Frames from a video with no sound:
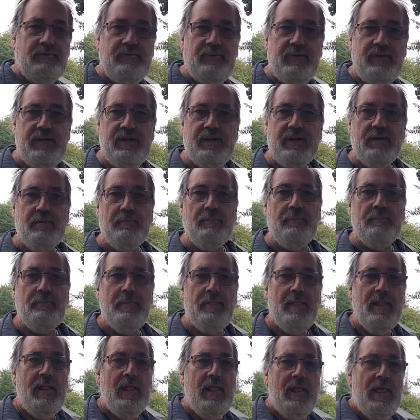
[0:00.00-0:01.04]
feeding them.
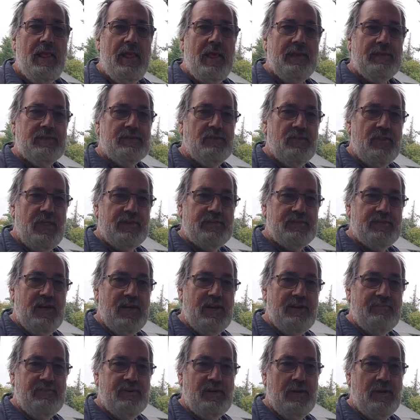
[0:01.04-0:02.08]
And so that's
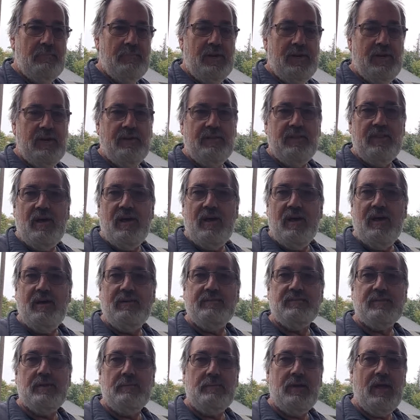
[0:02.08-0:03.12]
kind of an update on the
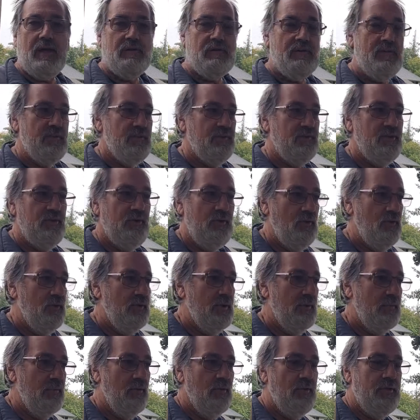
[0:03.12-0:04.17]
hives. I'm down to the two.
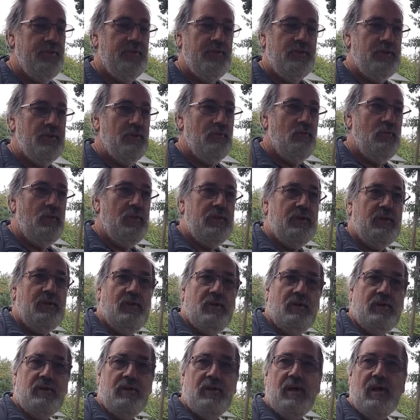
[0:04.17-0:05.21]
They're both looking really
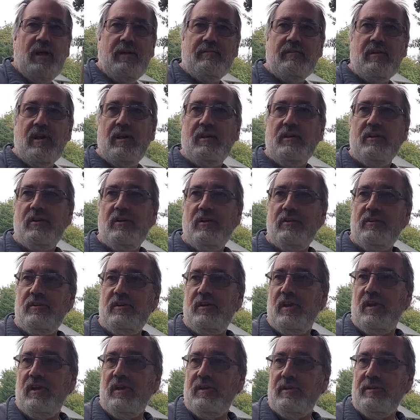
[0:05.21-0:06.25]
good. I've got good.
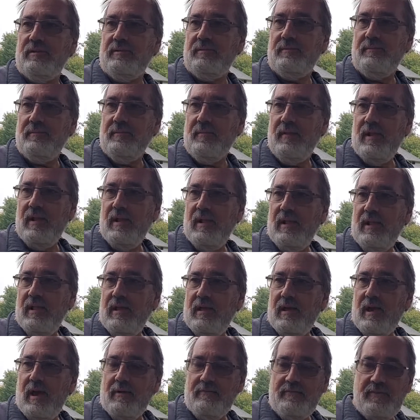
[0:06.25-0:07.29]
I
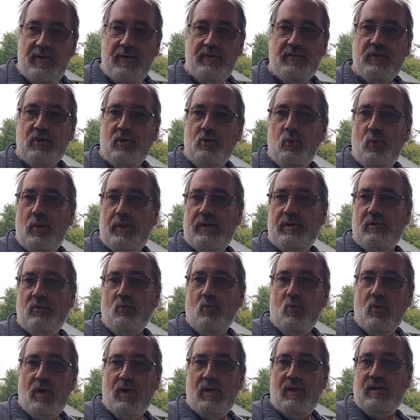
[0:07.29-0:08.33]
found the queen
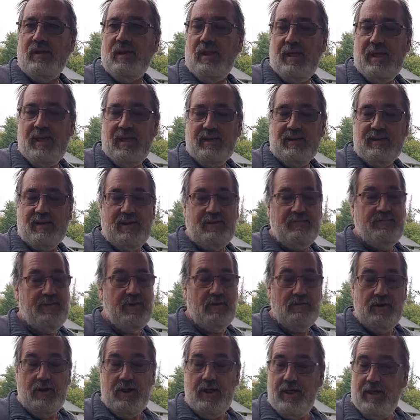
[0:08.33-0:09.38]
in one, and I
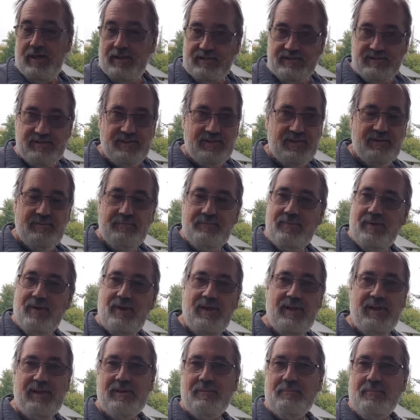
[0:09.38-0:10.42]
found eggs in
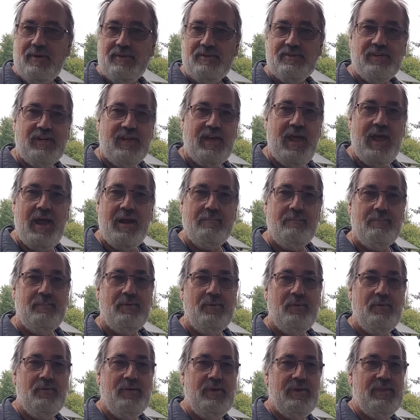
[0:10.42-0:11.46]
a bunch of cap
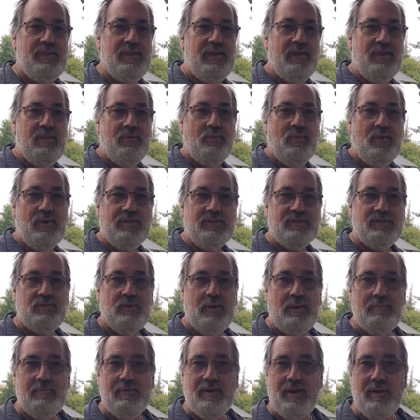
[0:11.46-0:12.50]
brood in the other one. So
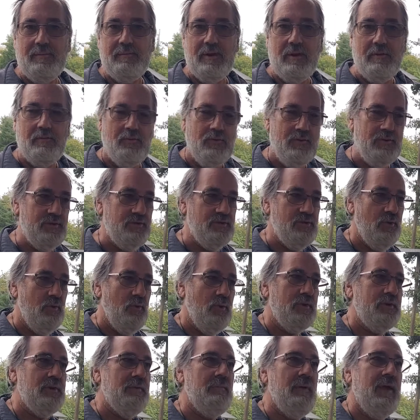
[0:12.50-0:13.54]
I'm not really sure
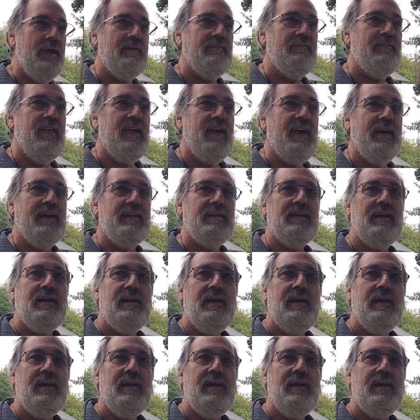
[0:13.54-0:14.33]
what to make of that.